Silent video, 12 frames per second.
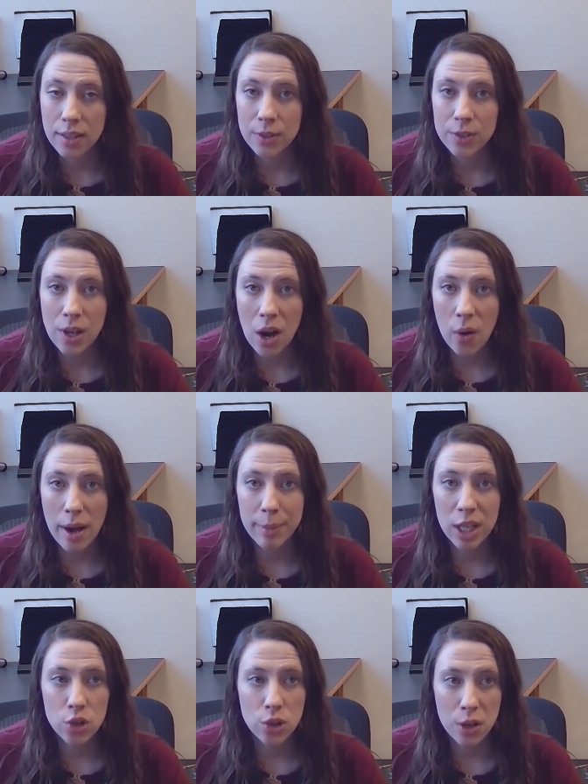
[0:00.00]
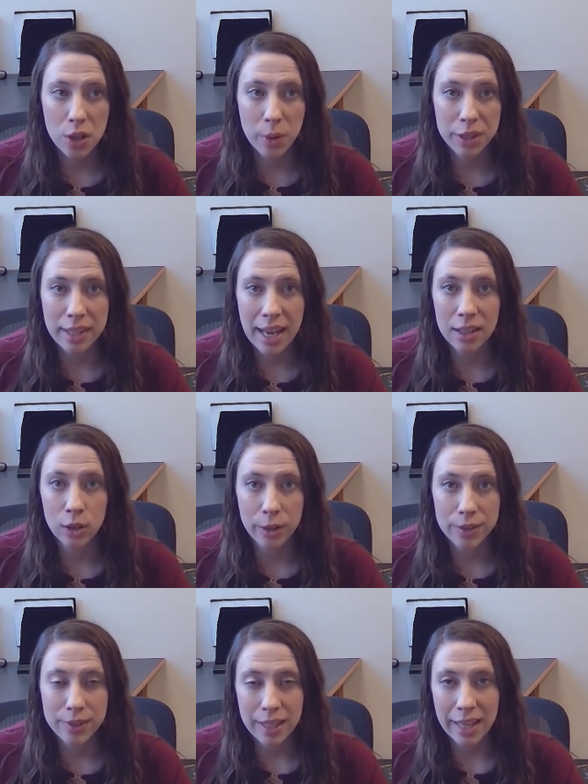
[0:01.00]
So I'm going to show you what that
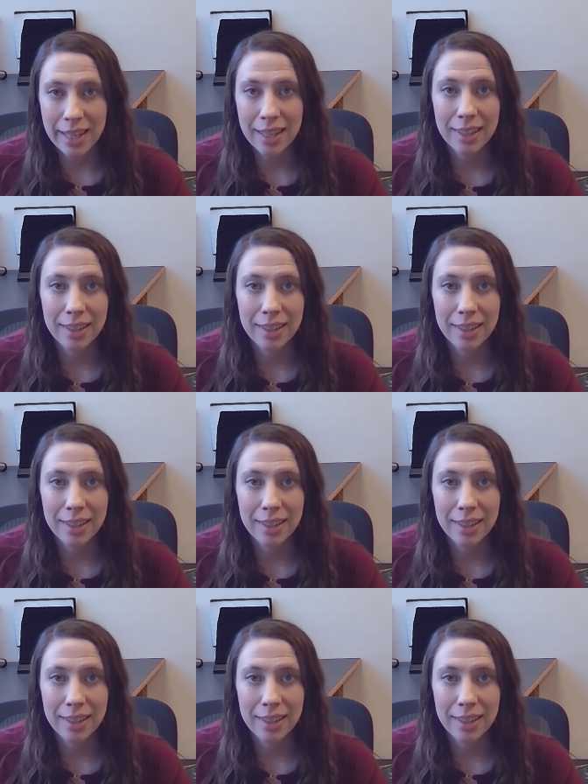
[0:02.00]
looks like.